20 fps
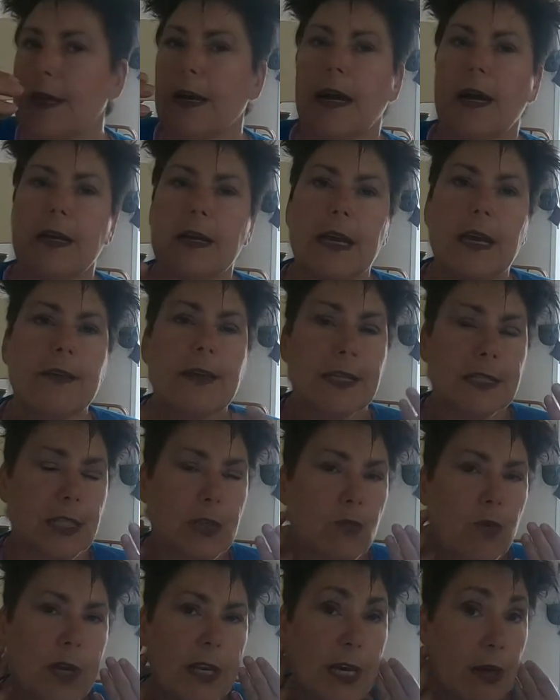Again, that's
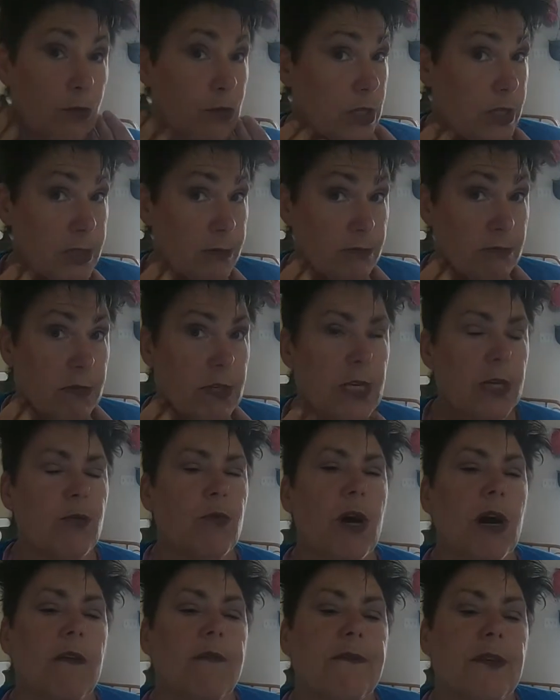the one that works really
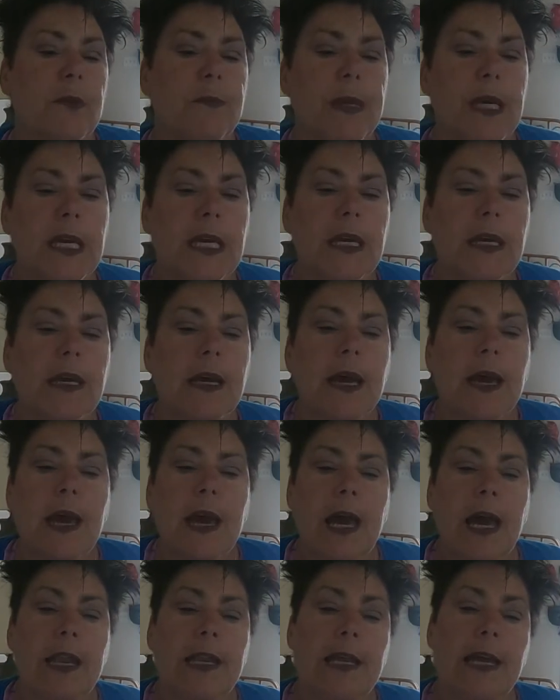well for me.
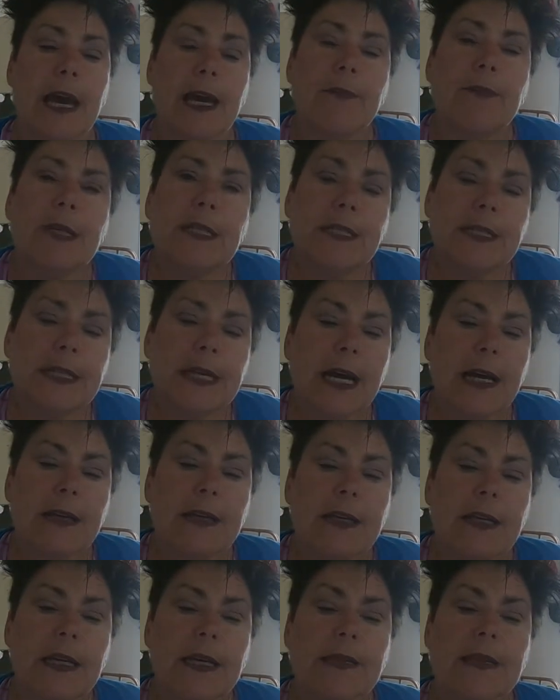And the Edmunds
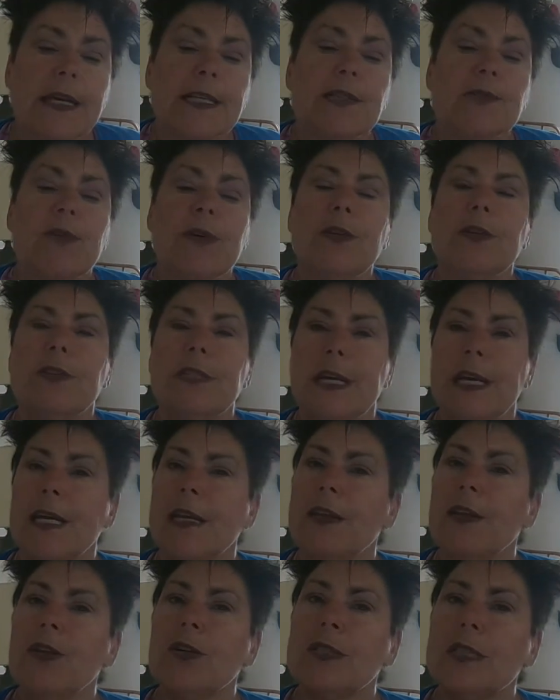Technique, that's when you're
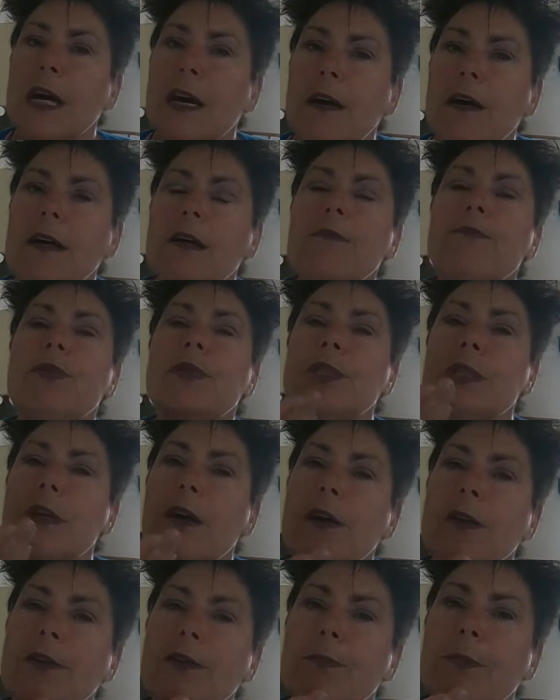taking your tongue, pushing
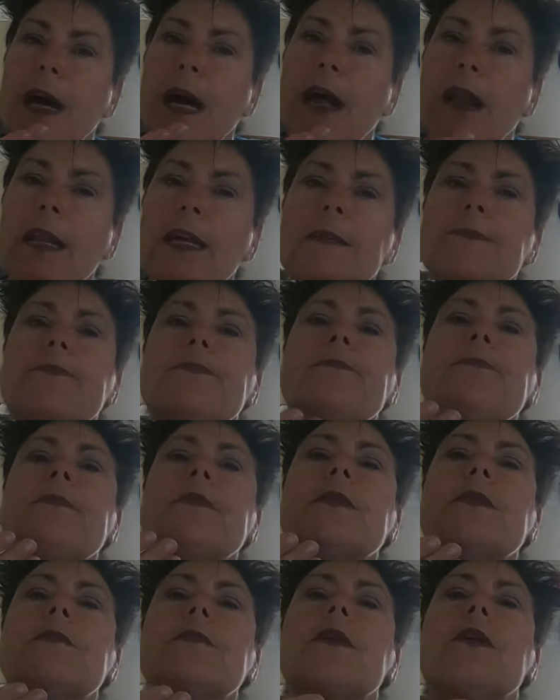on your palate,
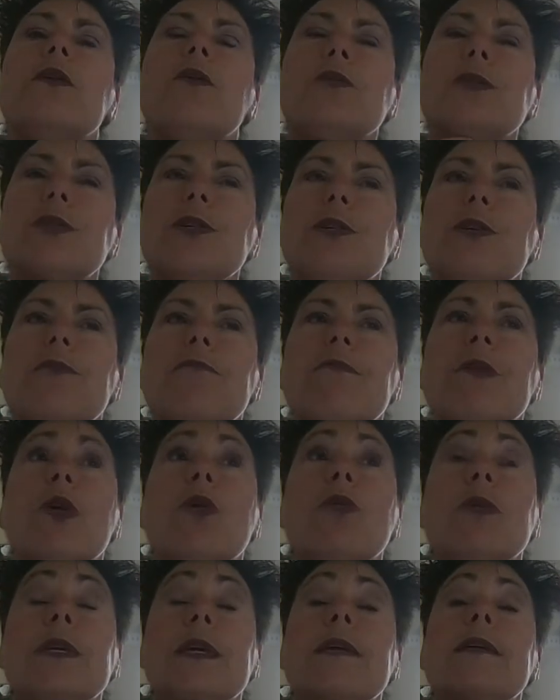closing your
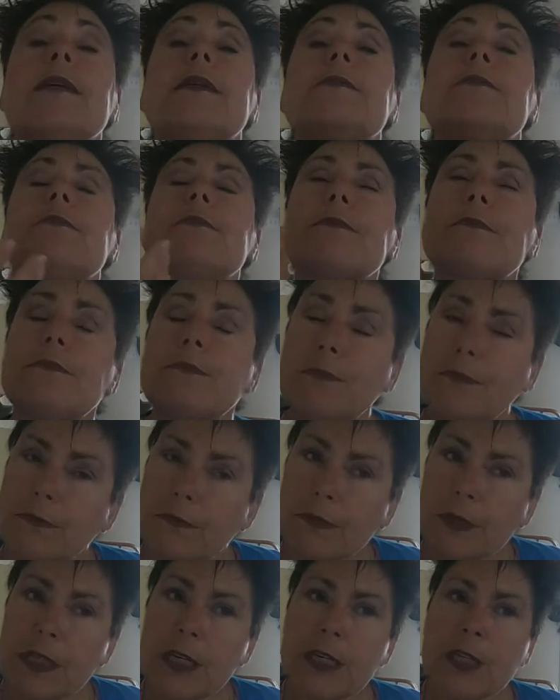throat,
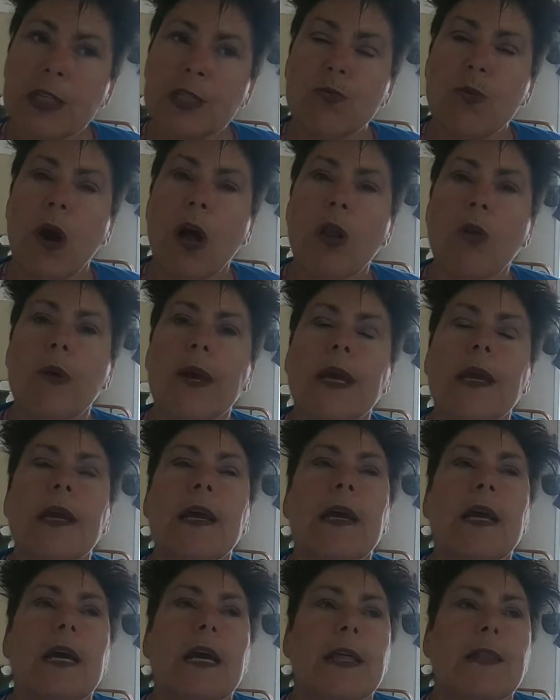swallowing.
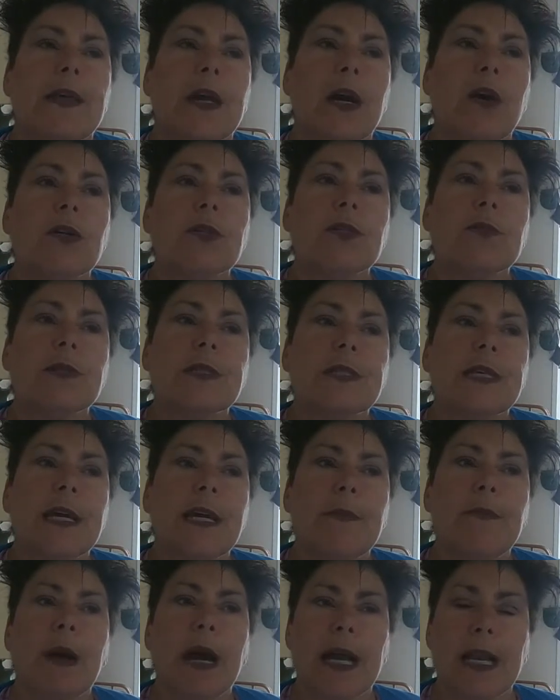They also
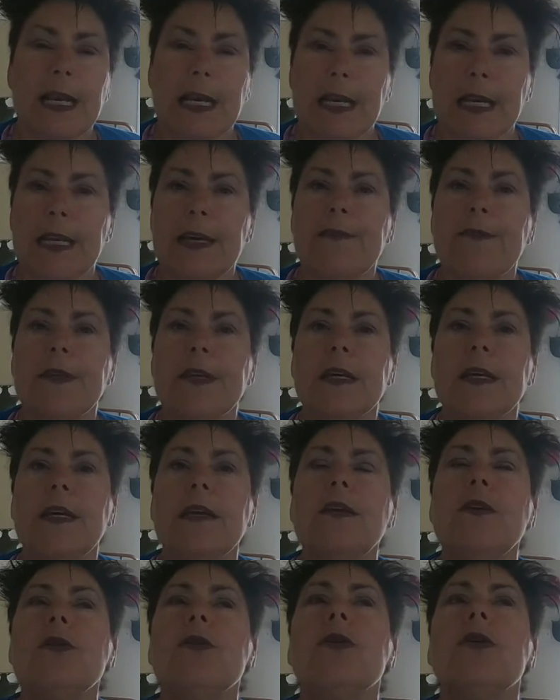say by
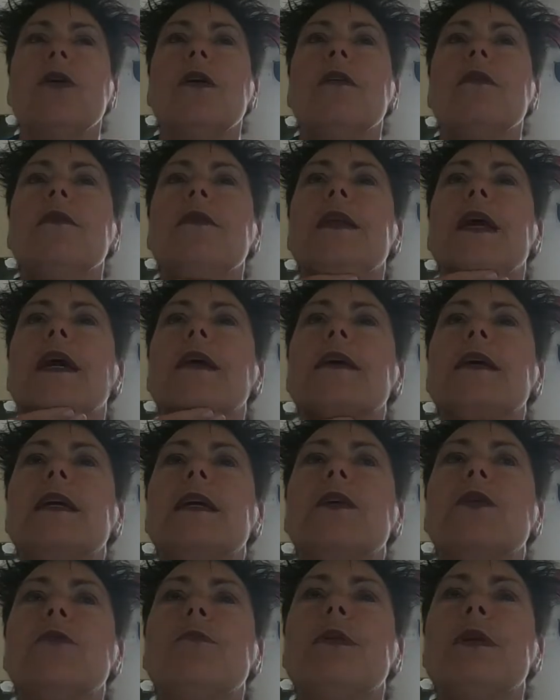lifting your neck a
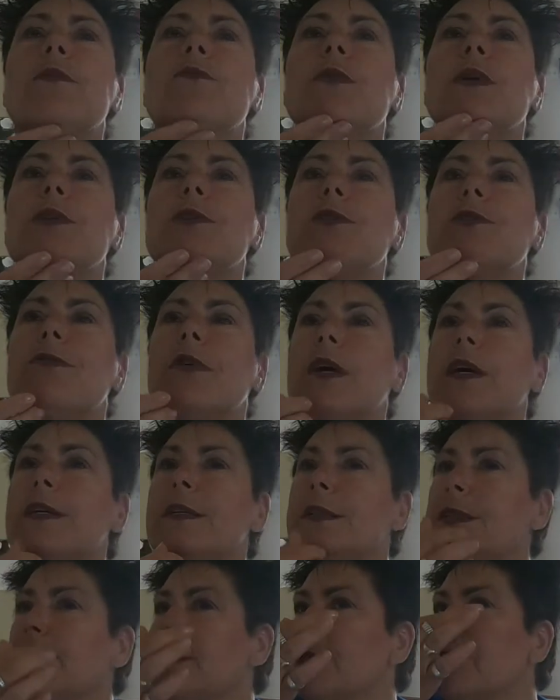little bit when you're
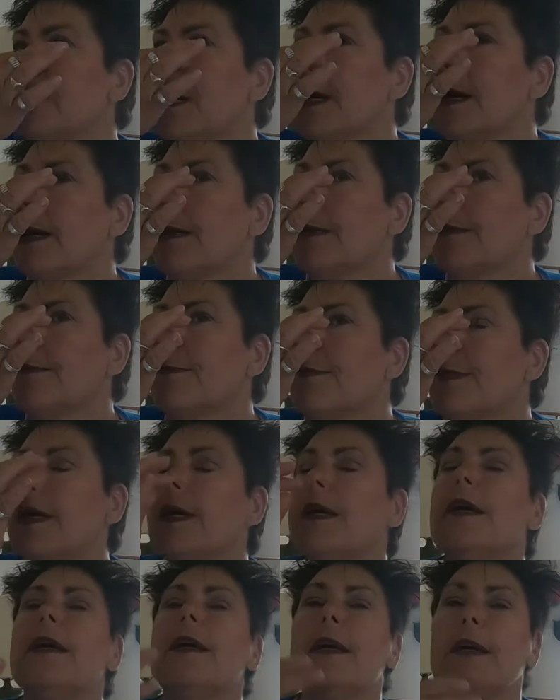trying to do that, if
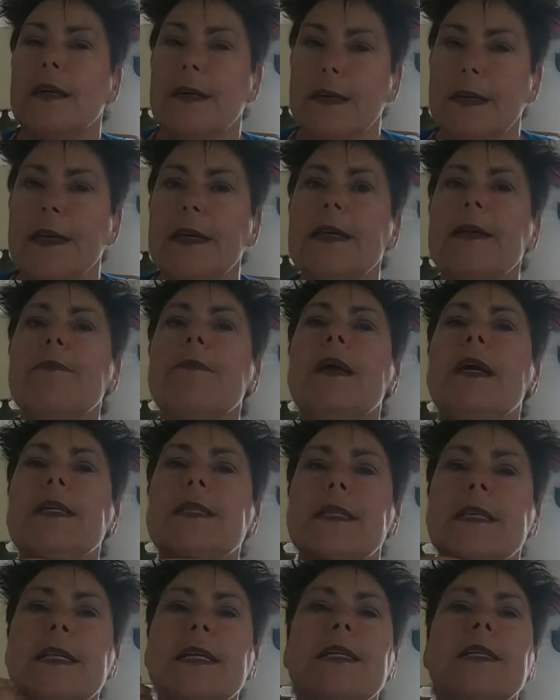it
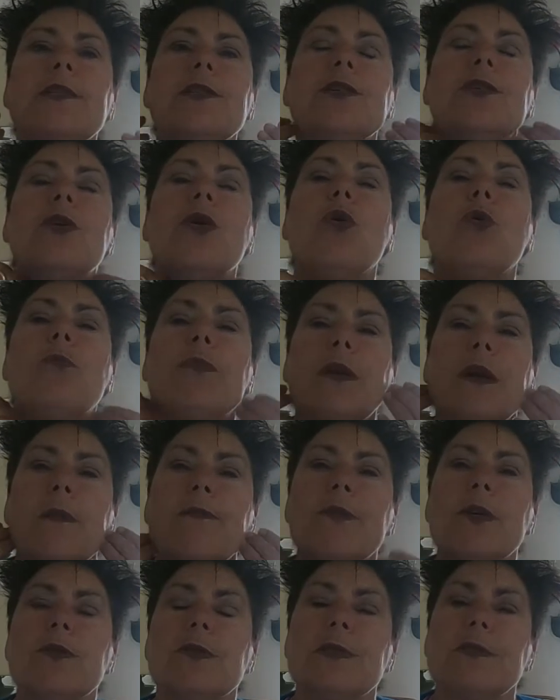makes it easier to open
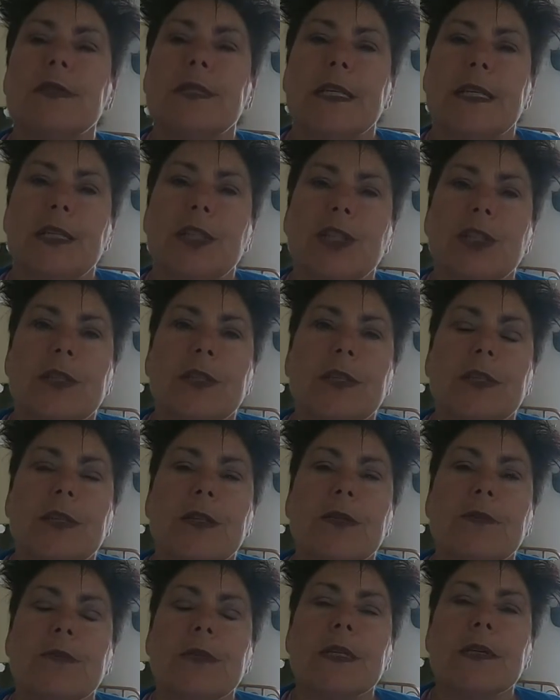up those eustachian
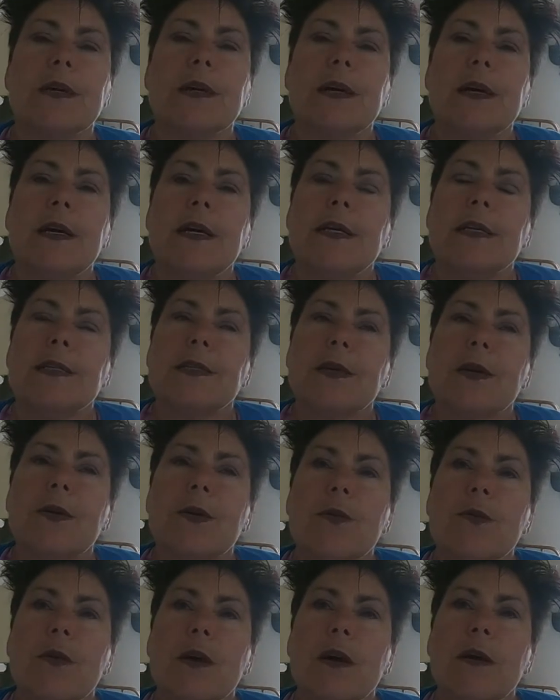tubes.
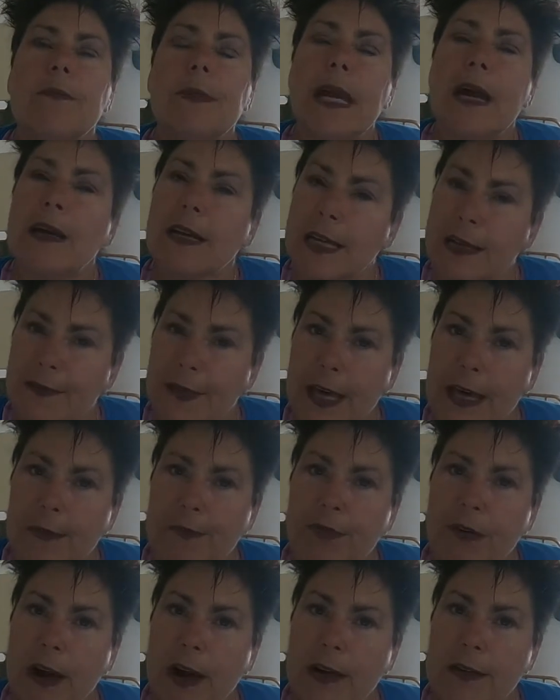So yeah, give that a
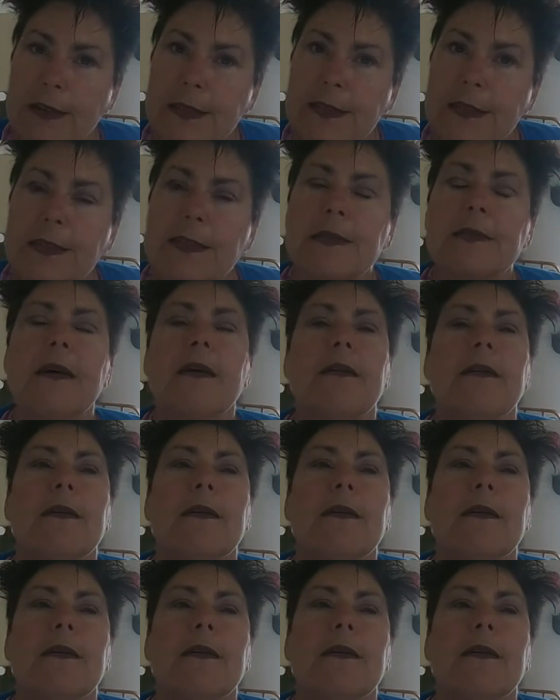practice.